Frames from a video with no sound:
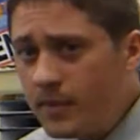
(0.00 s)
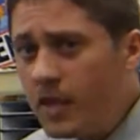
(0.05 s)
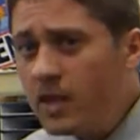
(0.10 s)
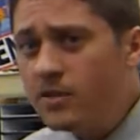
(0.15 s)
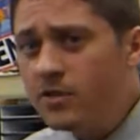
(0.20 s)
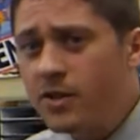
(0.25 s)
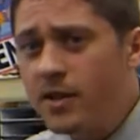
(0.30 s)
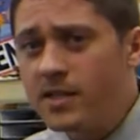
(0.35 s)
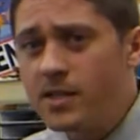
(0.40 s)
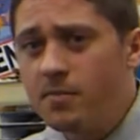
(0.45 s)

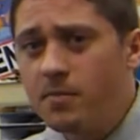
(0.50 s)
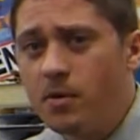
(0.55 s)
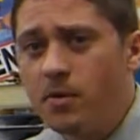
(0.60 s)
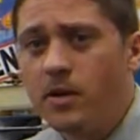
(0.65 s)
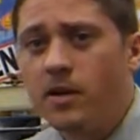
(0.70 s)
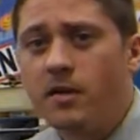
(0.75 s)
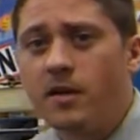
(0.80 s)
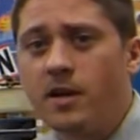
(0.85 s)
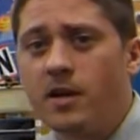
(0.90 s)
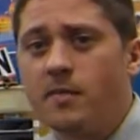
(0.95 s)
So that's
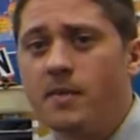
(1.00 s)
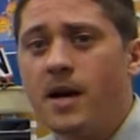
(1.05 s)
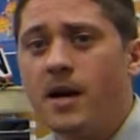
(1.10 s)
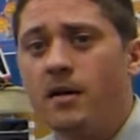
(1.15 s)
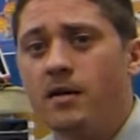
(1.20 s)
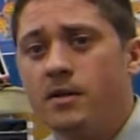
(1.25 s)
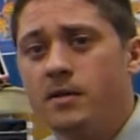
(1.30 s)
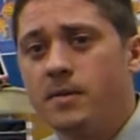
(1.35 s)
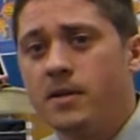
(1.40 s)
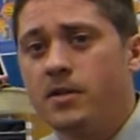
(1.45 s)
important to think
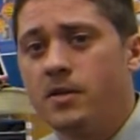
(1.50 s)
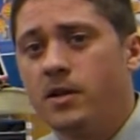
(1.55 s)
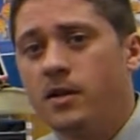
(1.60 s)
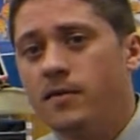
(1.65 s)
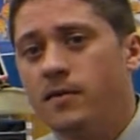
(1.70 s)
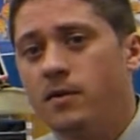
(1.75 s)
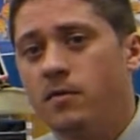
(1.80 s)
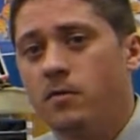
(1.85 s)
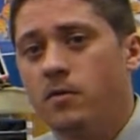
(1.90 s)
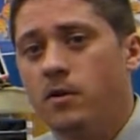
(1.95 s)
about, especially
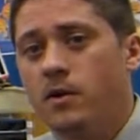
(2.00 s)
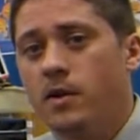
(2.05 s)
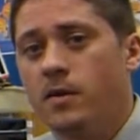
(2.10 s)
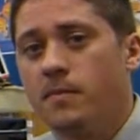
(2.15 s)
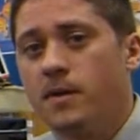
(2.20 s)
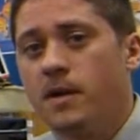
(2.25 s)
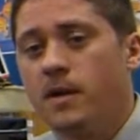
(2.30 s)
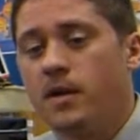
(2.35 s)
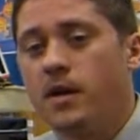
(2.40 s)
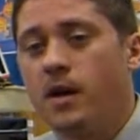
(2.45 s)
if you're worrying
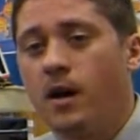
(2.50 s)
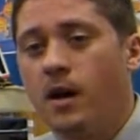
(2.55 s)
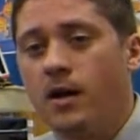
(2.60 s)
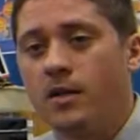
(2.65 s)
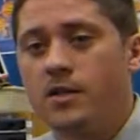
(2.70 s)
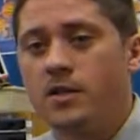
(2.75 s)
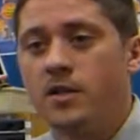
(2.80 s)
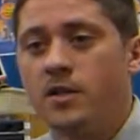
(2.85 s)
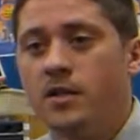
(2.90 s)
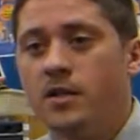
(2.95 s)
about
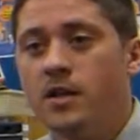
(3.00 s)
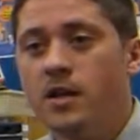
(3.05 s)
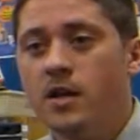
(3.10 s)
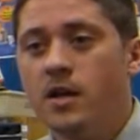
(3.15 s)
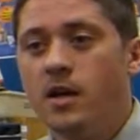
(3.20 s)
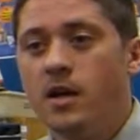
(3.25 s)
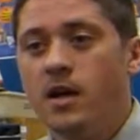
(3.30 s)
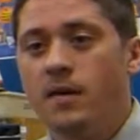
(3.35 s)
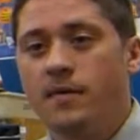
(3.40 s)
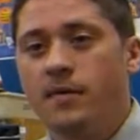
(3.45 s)
cost and
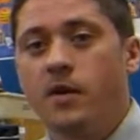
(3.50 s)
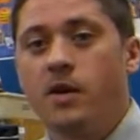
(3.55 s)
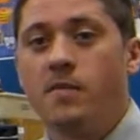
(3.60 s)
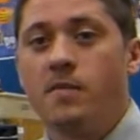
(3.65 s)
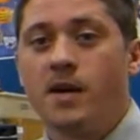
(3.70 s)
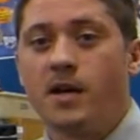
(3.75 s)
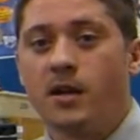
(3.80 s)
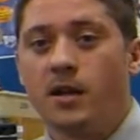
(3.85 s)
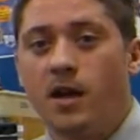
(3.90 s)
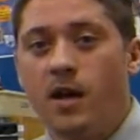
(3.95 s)
if you're going to
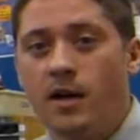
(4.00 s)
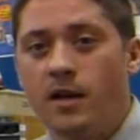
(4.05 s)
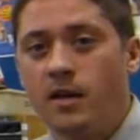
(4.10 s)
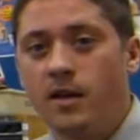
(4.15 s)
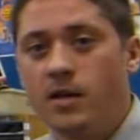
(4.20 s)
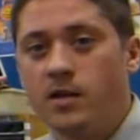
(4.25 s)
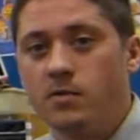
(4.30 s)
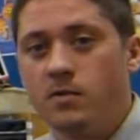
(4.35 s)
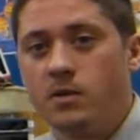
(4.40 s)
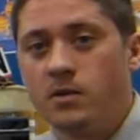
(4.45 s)
make a lot of
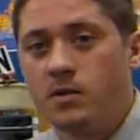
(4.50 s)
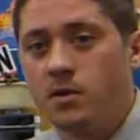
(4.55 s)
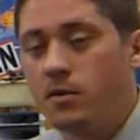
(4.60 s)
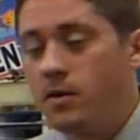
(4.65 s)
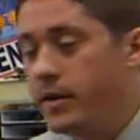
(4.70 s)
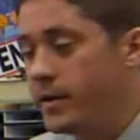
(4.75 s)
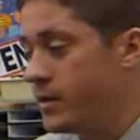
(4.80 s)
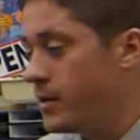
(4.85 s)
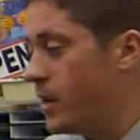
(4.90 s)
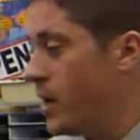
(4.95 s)
these with
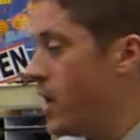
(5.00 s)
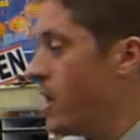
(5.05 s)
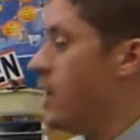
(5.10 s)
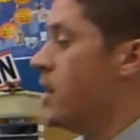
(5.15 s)
students.